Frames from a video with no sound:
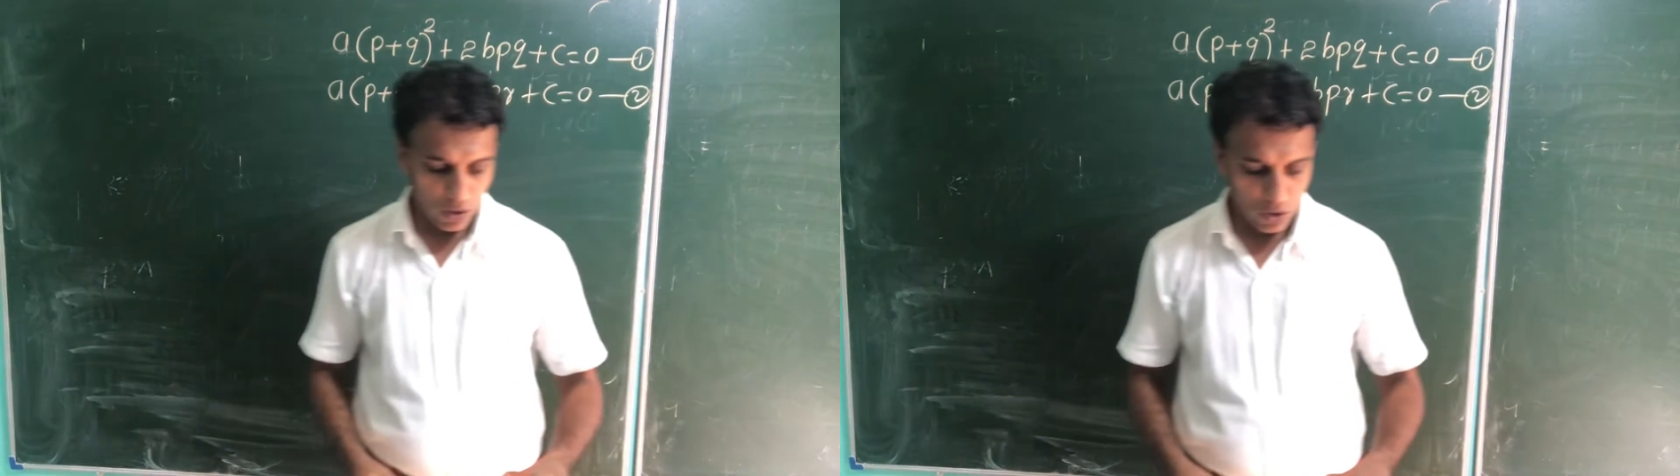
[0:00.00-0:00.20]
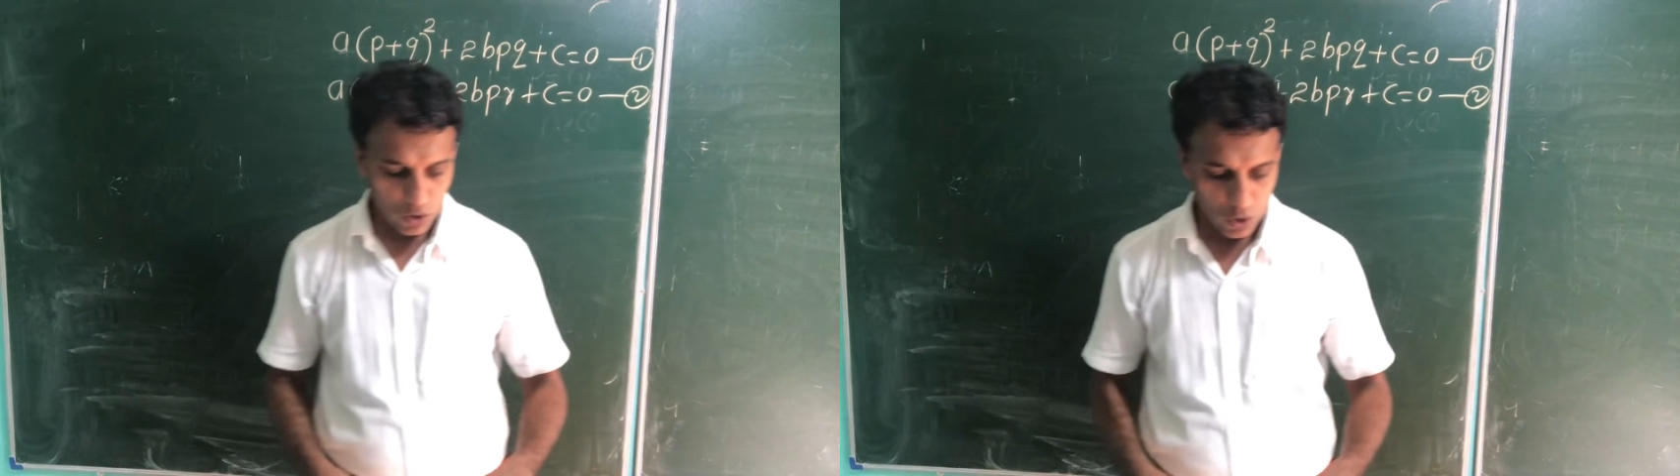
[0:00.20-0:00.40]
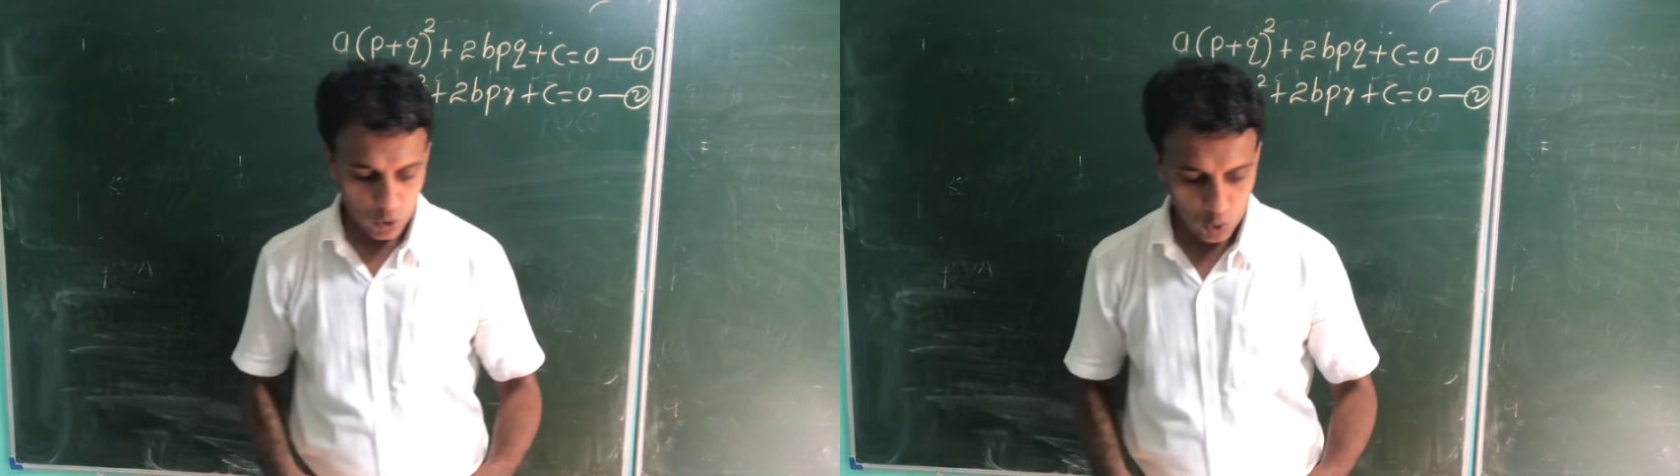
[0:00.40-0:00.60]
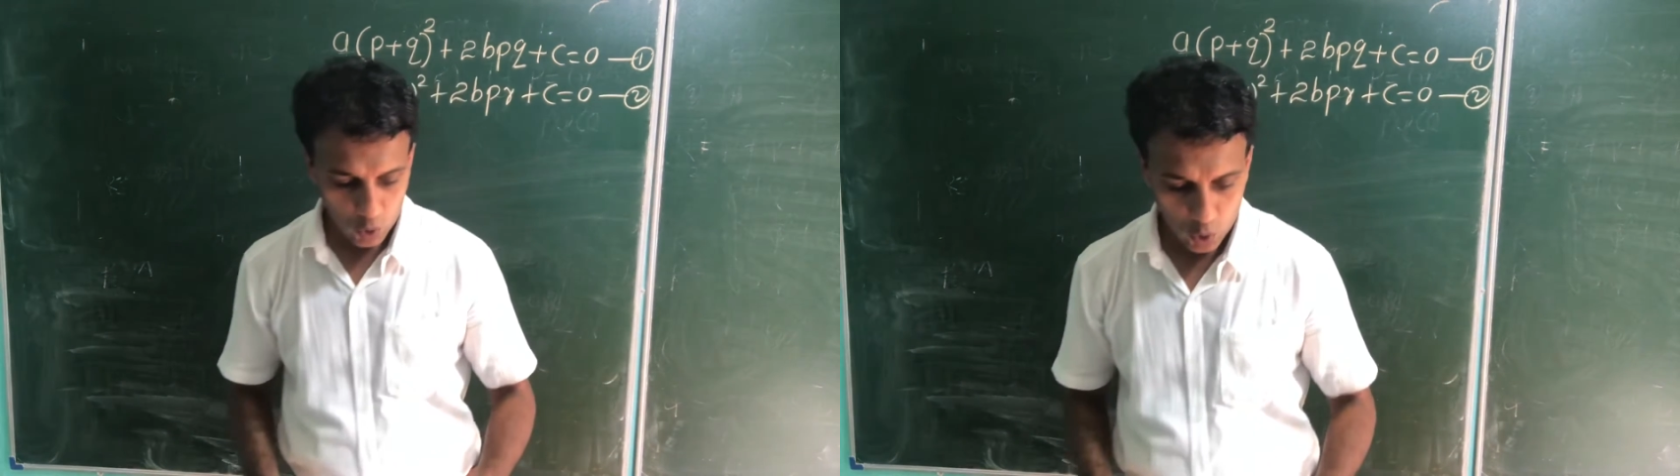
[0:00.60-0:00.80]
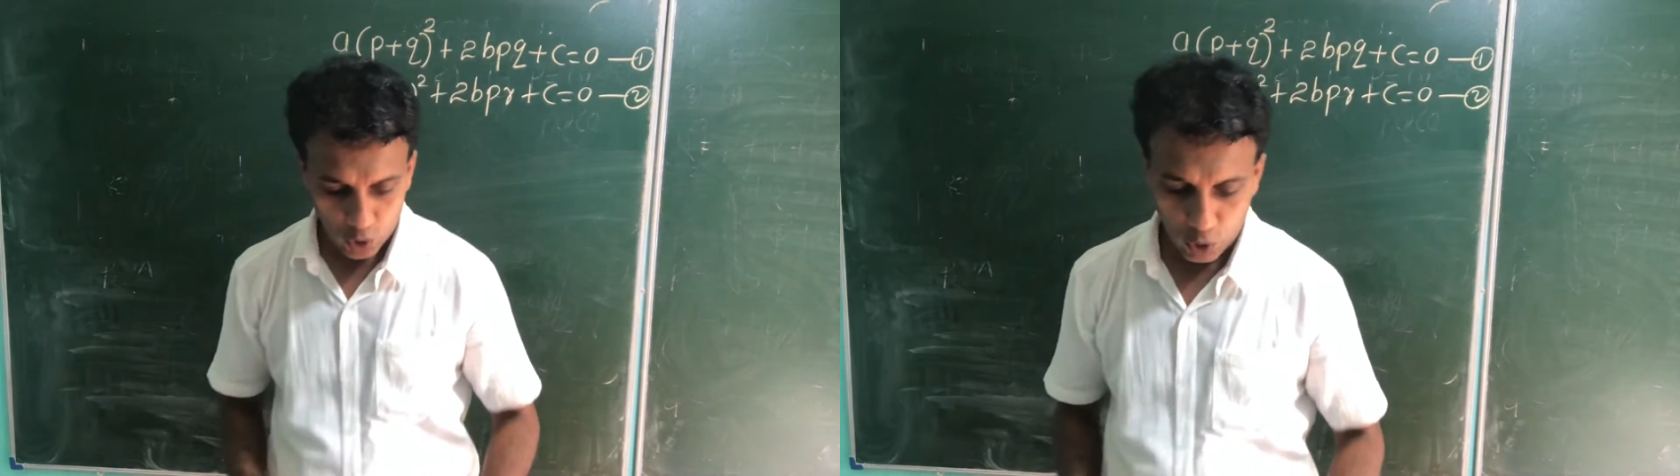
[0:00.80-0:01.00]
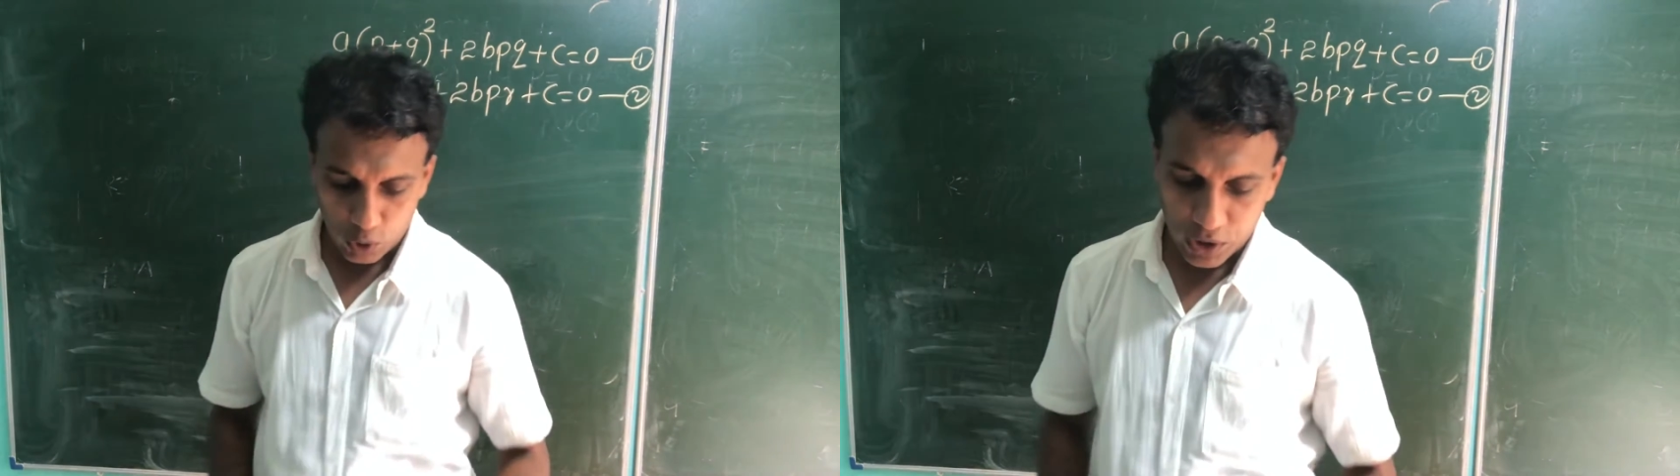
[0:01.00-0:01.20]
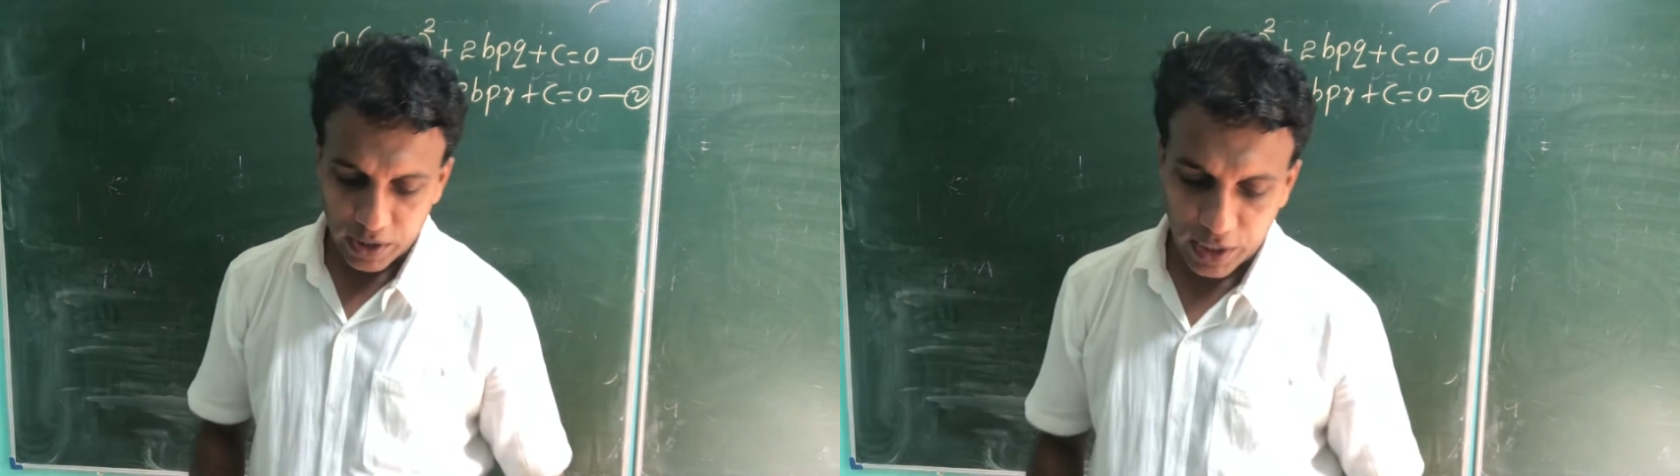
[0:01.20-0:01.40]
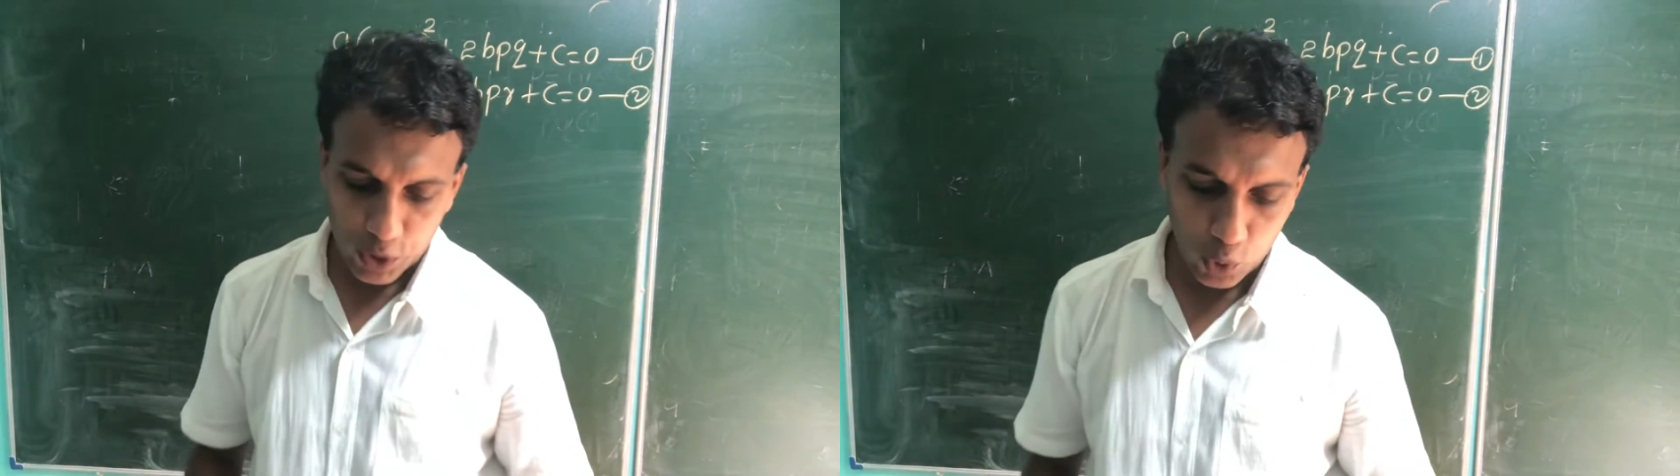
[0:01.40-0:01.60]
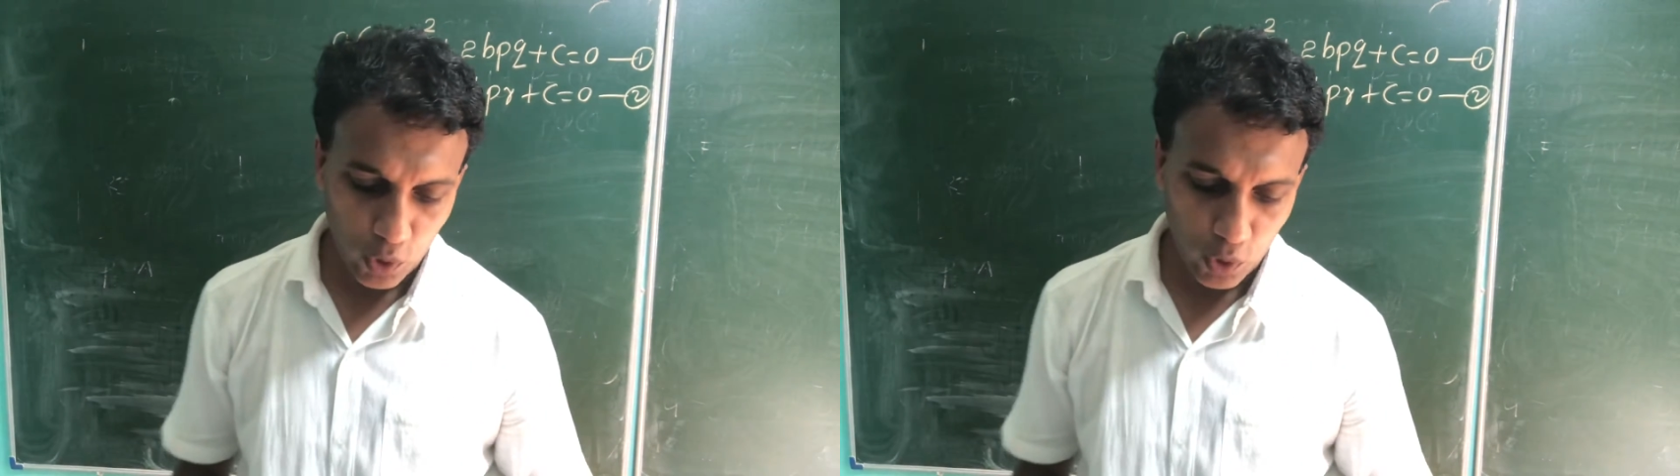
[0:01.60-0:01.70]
So using the two